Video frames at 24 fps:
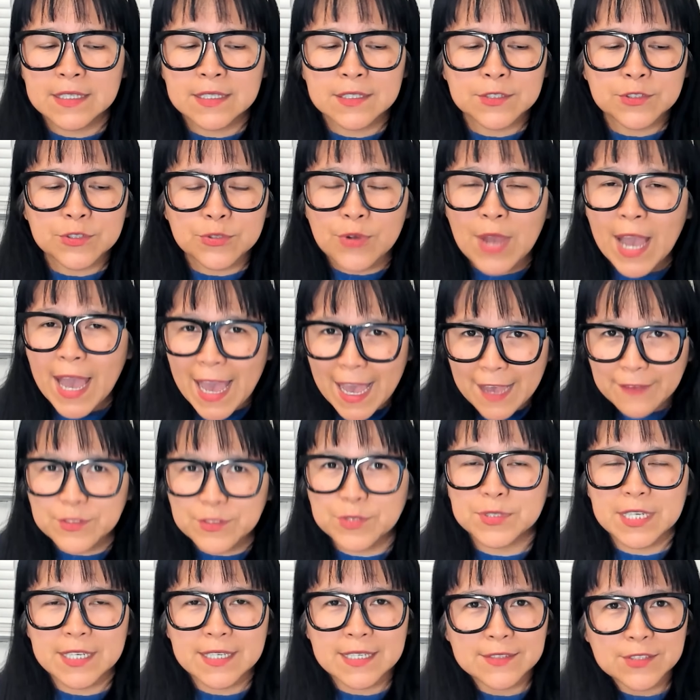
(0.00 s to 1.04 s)
you have
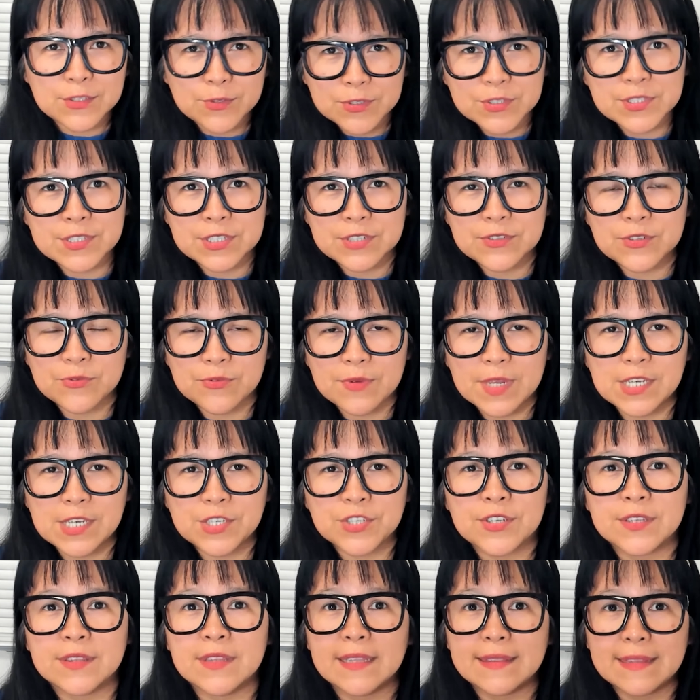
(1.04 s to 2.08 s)
to take into
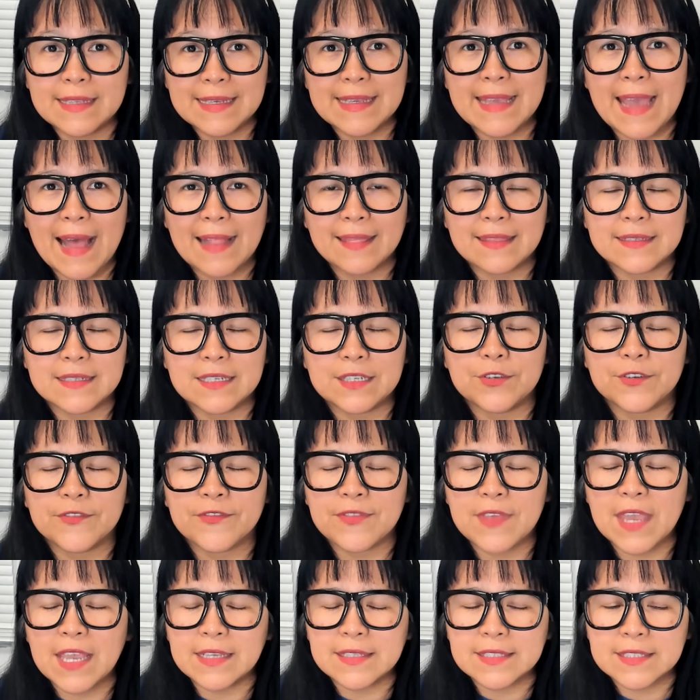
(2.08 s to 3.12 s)
consideration the legality of
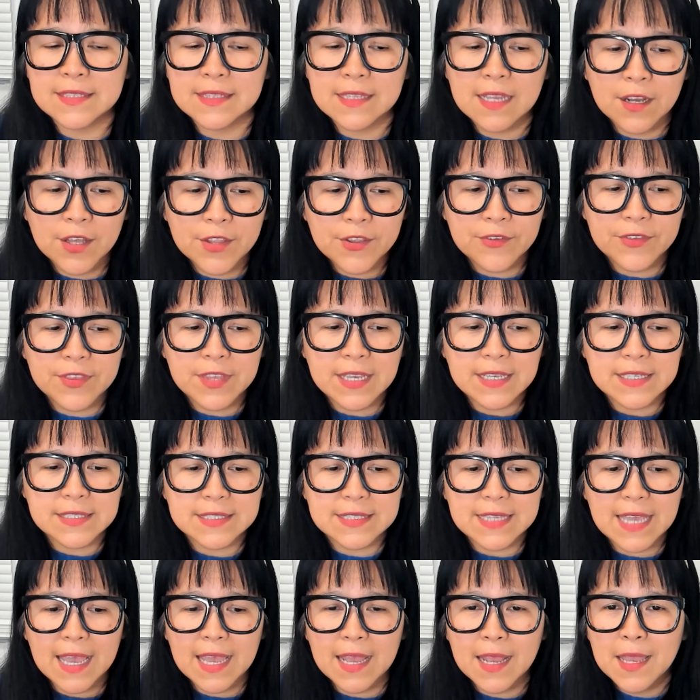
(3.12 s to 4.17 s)
things. The other thing is
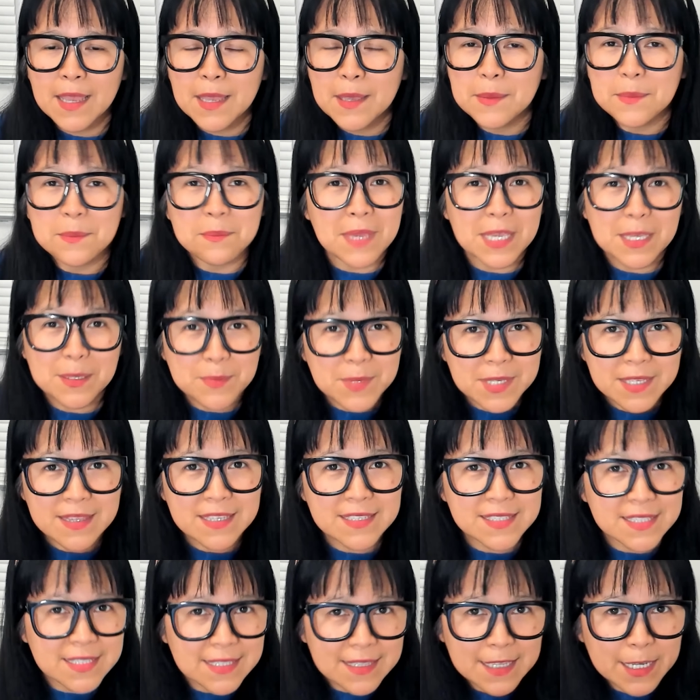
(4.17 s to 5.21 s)
that maybe the
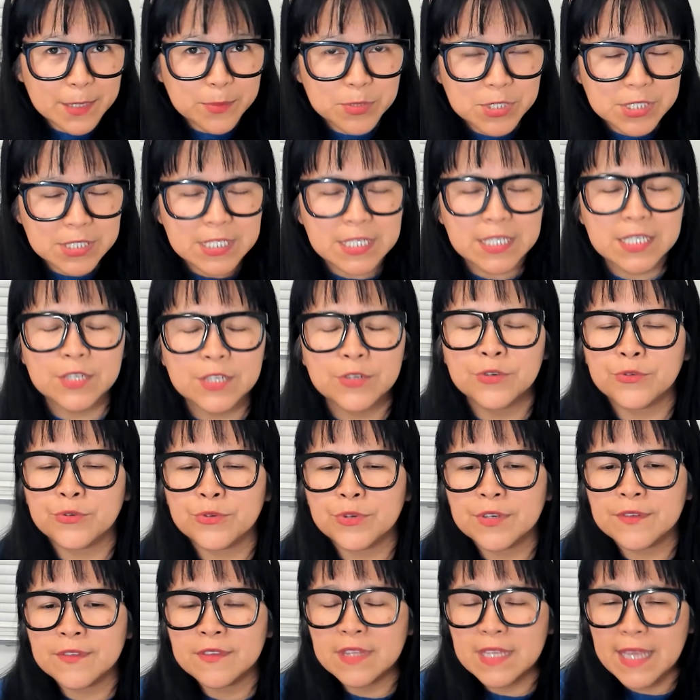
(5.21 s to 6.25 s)
celebrity
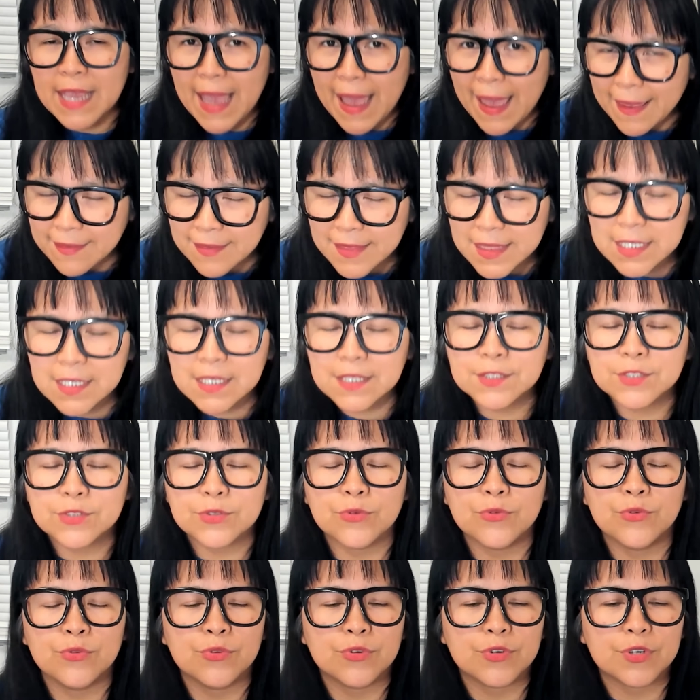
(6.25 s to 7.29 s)
or the athlete
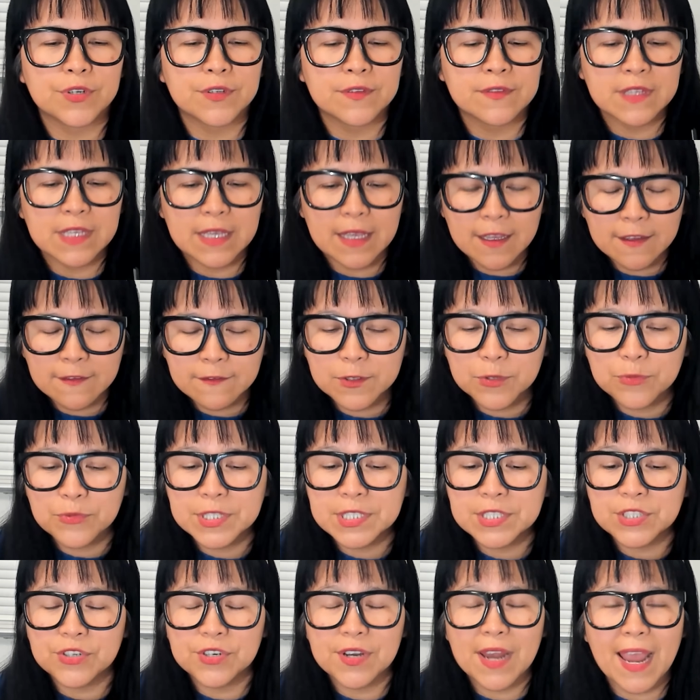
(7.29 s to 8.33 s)
or the
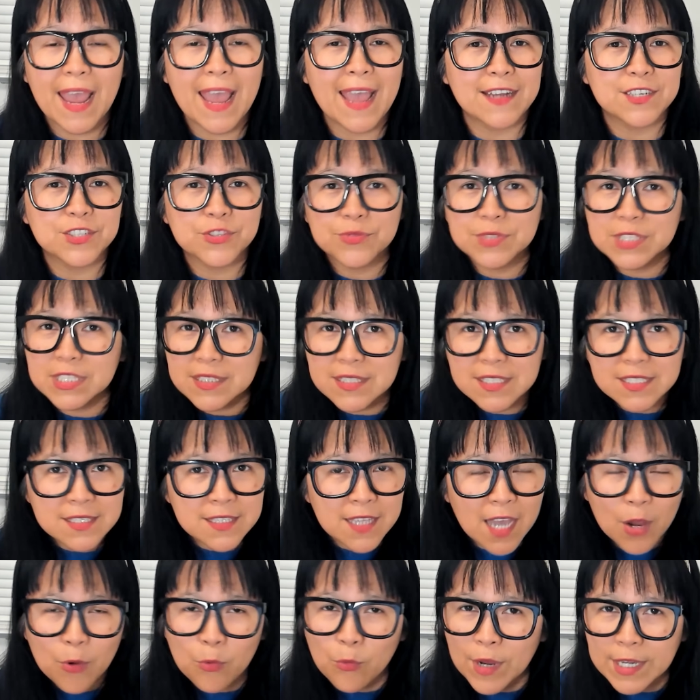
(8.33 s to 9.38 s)
influencer actually does
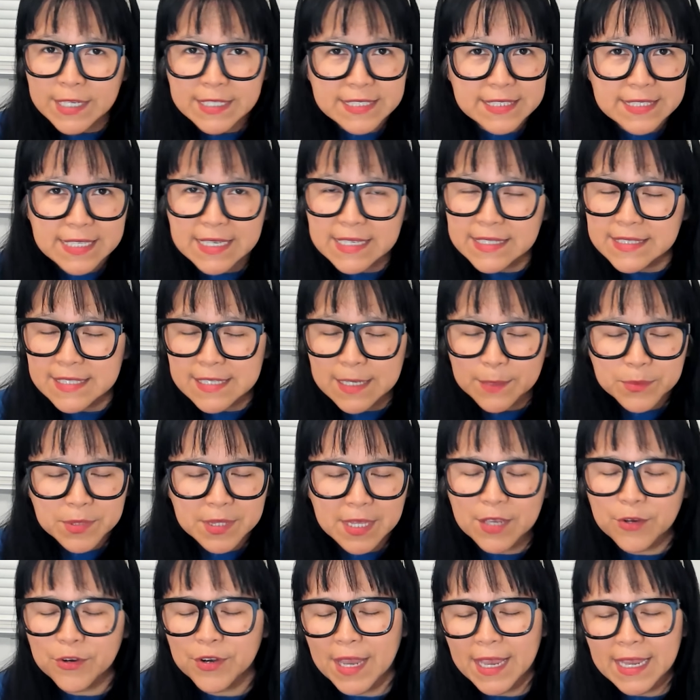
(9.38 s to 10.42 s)
not want to say
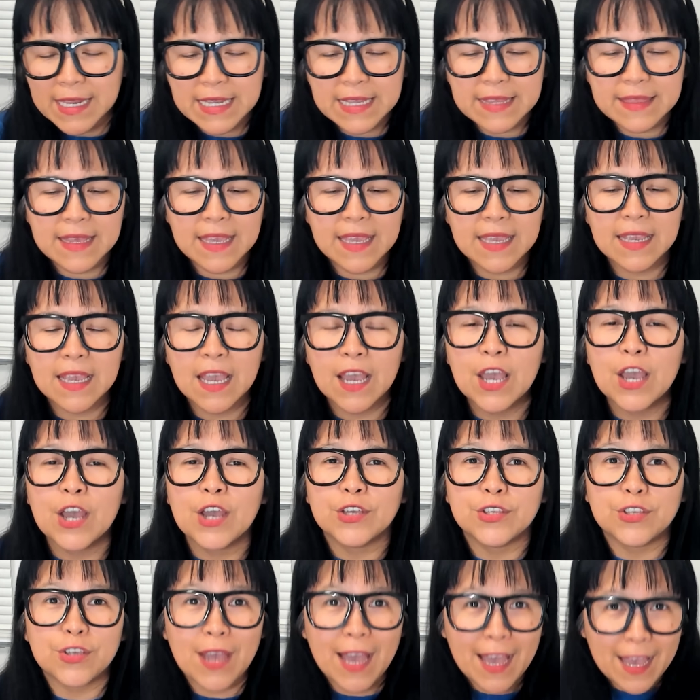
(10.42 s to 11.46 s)
something or anything.
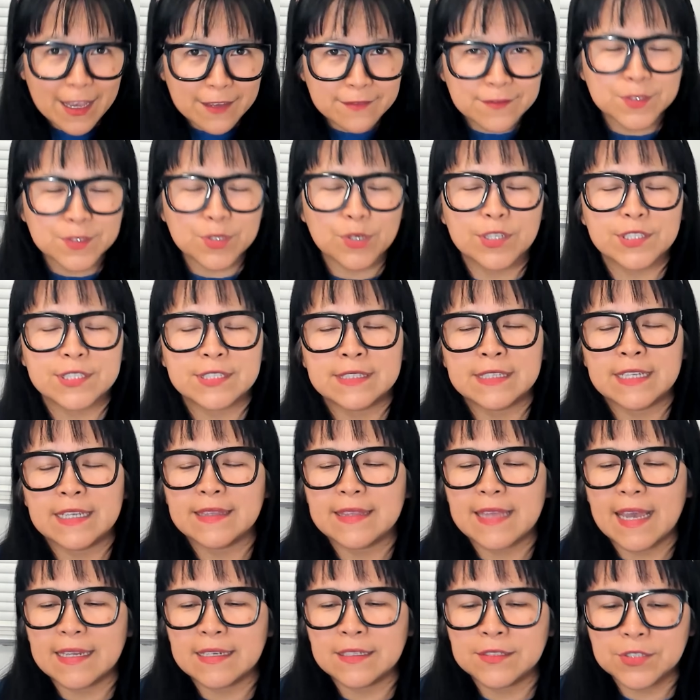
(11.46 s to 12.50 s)
You have to also take
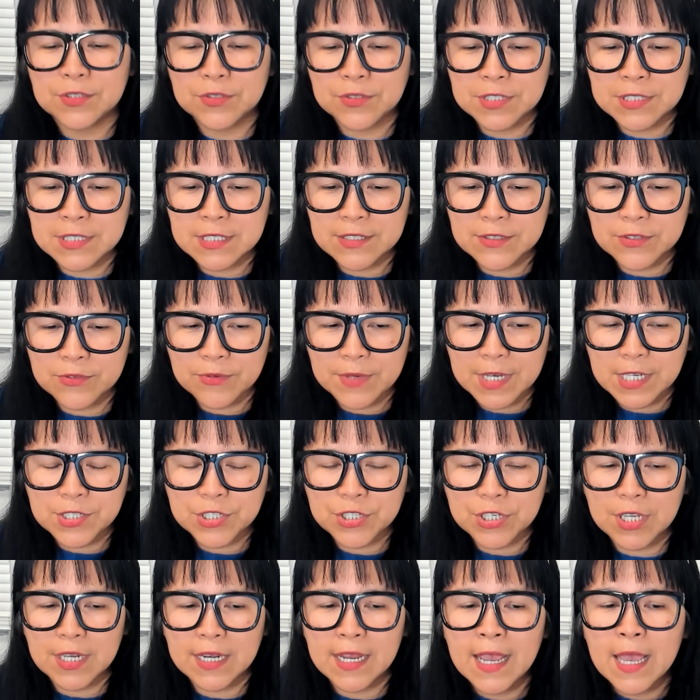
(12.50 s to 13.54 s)
that into
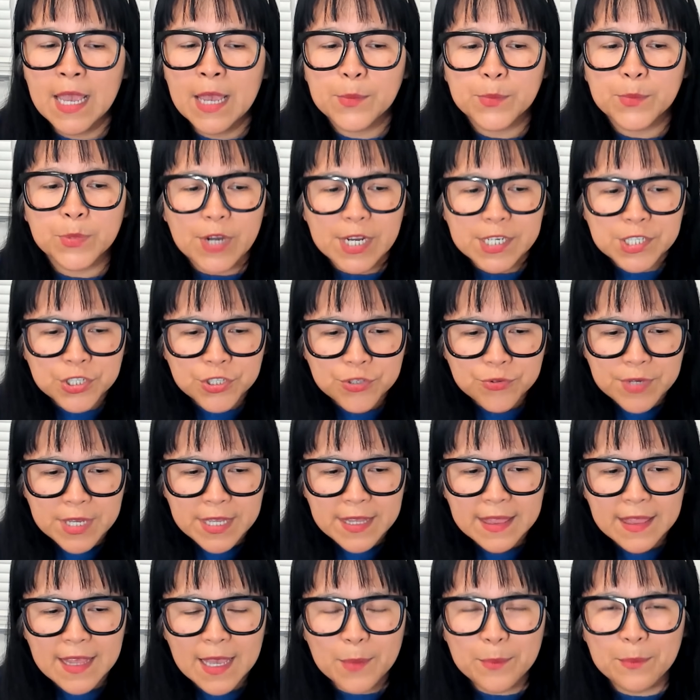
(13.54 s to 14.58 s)
consideration.
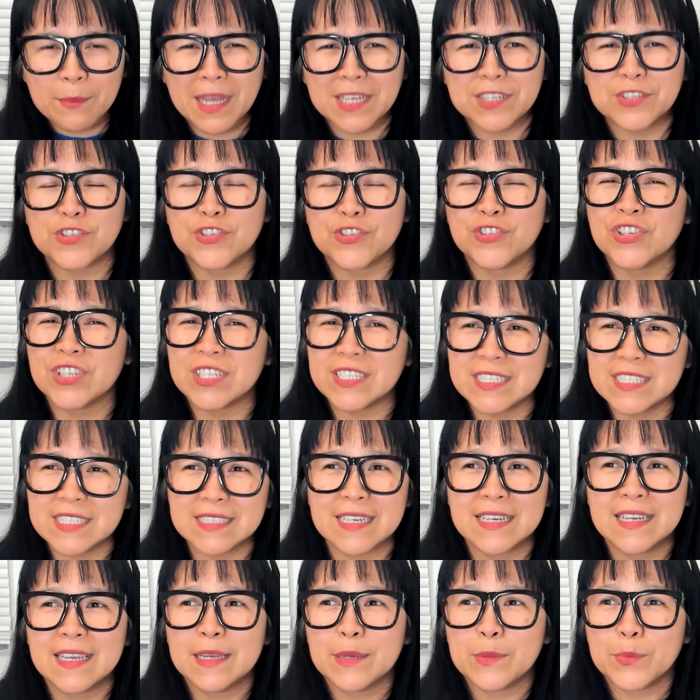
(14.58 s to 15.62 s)
Pressuring them might just
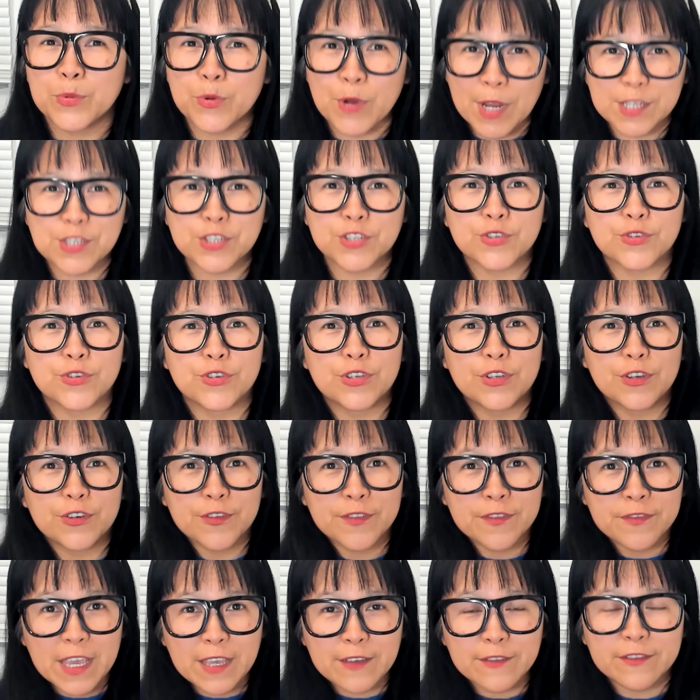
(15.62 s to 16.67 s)
pressure your
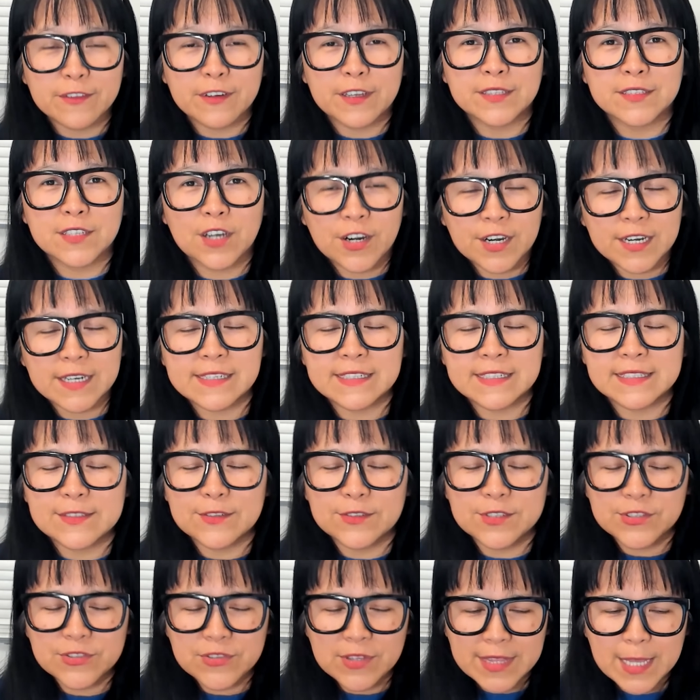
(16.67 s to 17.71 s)
favorite artist
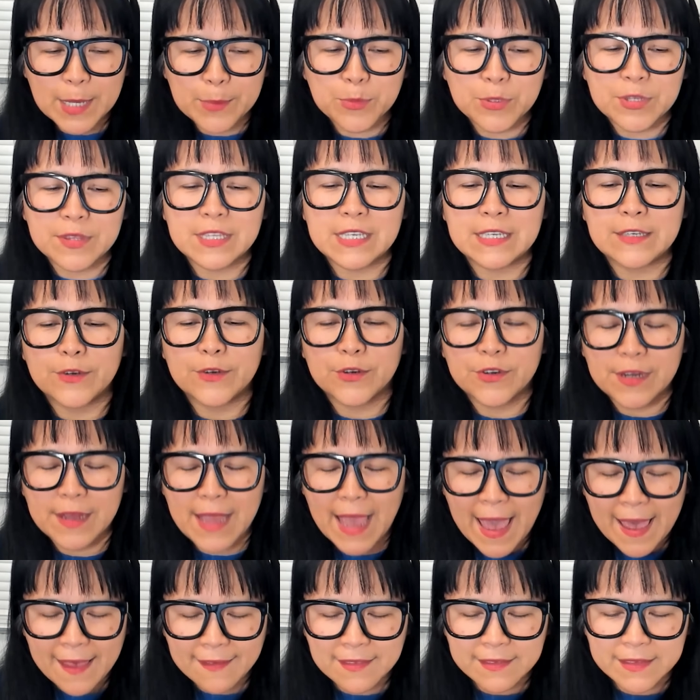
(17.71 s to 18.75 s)
or celebrity or
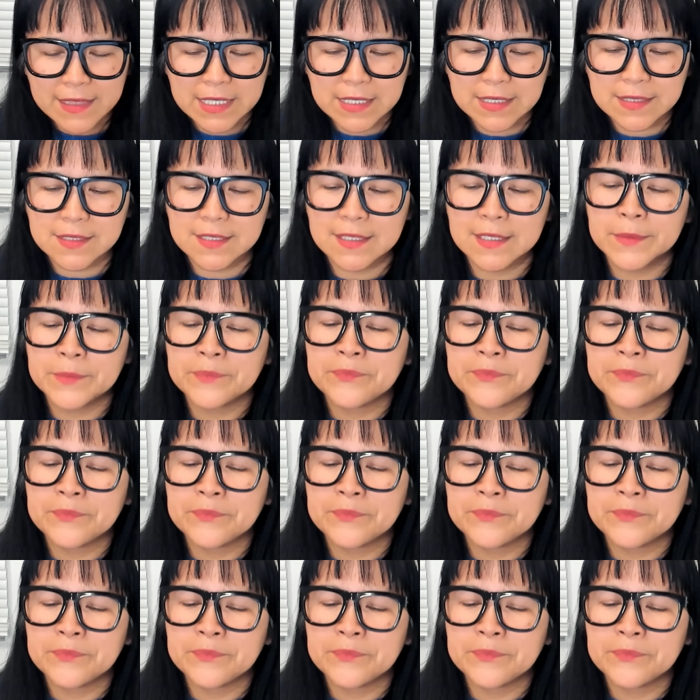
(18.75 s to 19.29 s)
athlete.